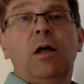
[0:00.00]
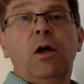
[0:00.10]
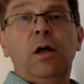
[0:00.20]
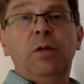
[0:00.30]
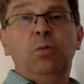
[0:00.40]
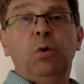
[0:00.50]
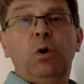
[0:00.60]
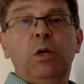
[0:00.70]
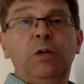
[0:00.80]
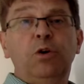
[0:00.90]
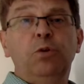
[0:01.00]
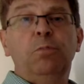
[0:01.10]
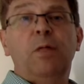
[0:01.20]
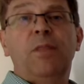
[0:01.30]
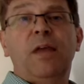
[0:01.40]
in
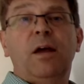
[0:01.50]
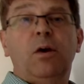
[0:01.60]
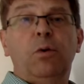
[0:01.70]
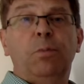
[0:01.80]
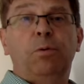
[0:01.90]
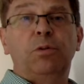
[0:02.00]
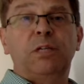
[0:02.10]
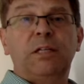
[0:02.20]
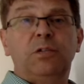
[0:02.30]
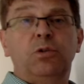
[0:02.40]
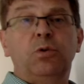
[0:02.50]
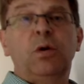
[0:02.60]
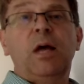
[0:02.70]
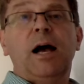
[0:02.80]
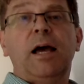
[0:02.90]
whom they are reporting
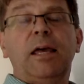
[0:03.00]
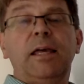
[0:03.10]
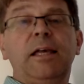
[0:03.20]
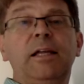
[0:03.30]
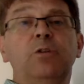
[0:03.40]
into, i.e.